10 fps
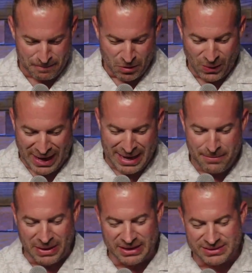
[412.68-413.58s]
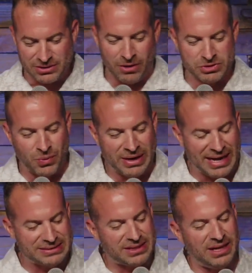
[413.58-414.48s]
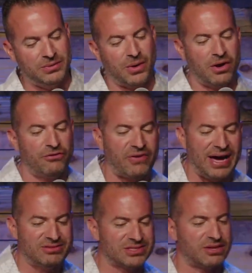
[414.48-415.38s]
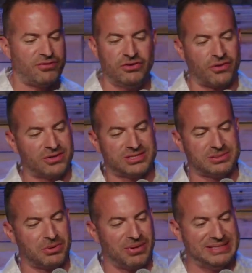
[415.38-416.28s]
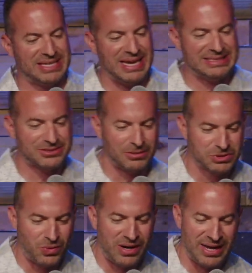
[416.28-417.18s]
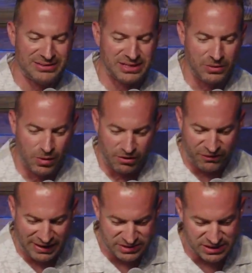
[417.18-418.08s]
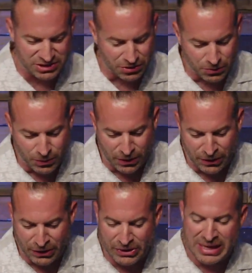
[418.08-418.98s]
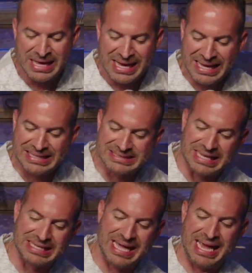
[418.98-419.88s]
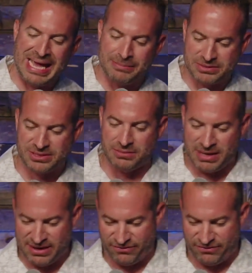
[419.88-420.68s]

Why? Because Psalms 119, 105, just a few verses I'm going to read tonight. Psalms 119, 105 says, Your word is a lamp to my